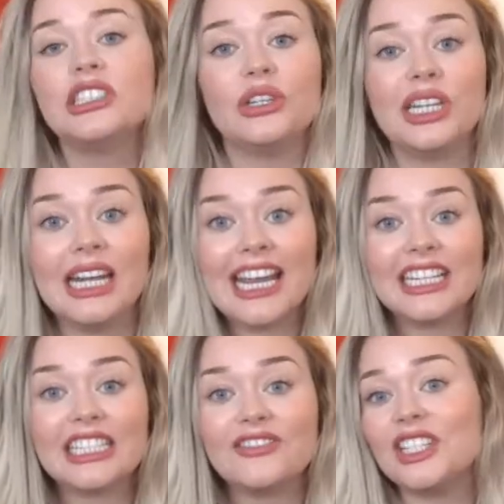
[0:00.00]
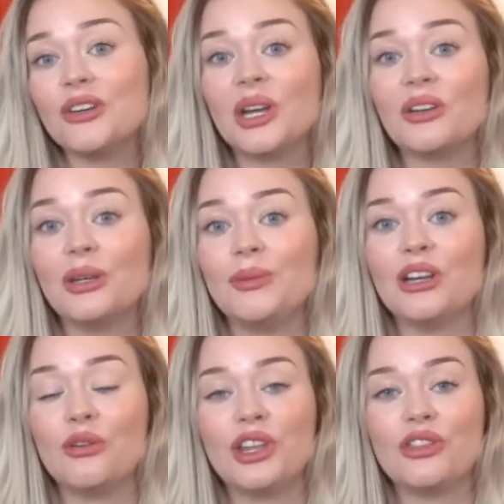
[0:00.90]
So today in this video, I'm going to be
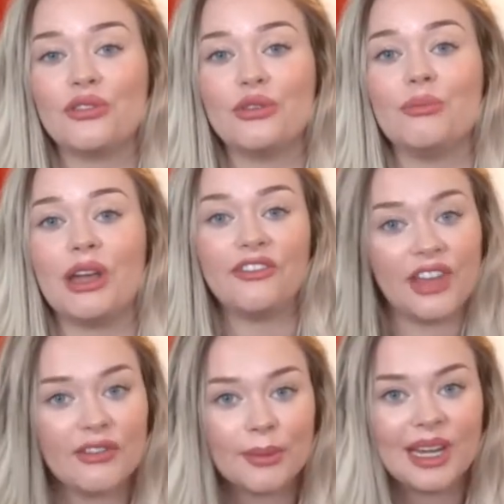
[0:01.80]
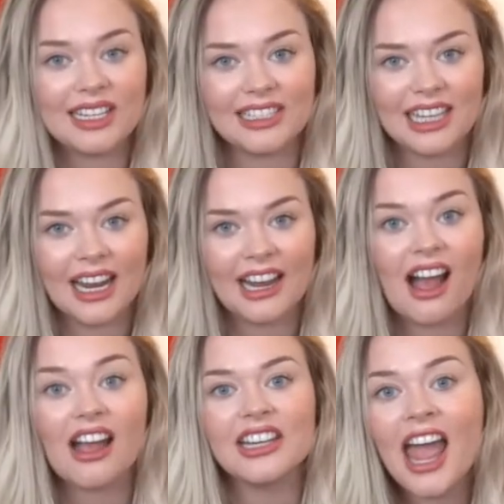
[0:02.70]
going through my favorite pieces that I
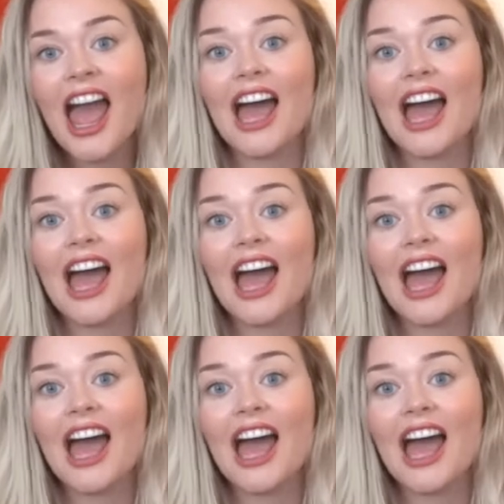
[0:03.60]
got